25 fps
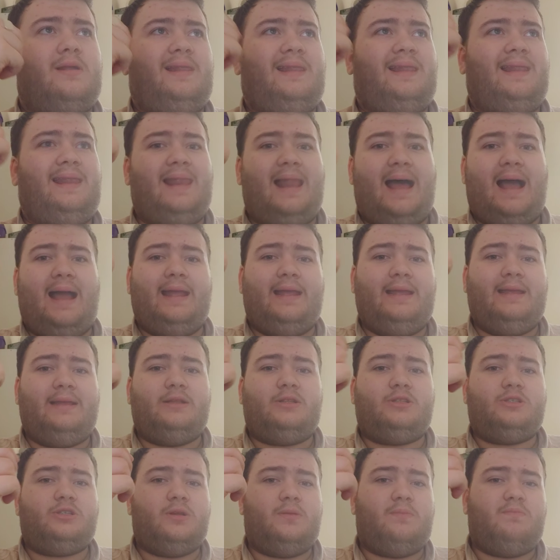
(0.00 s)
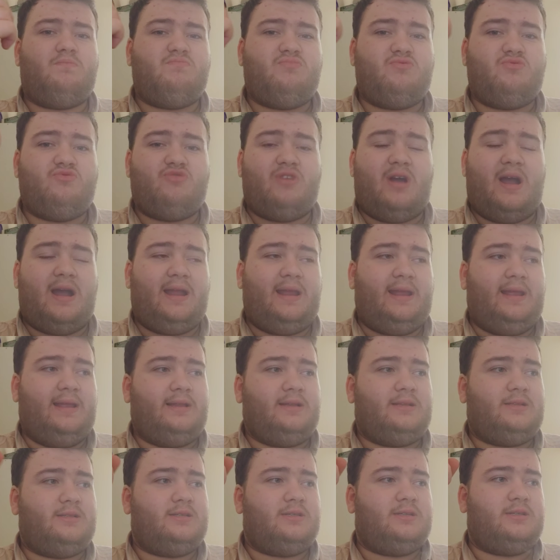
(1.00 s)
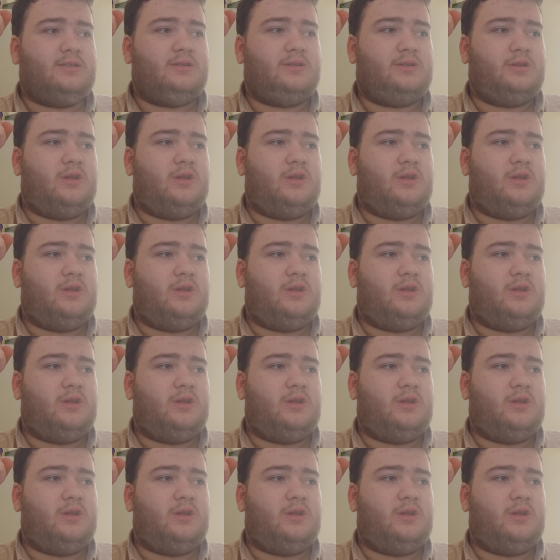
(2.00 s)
light, bright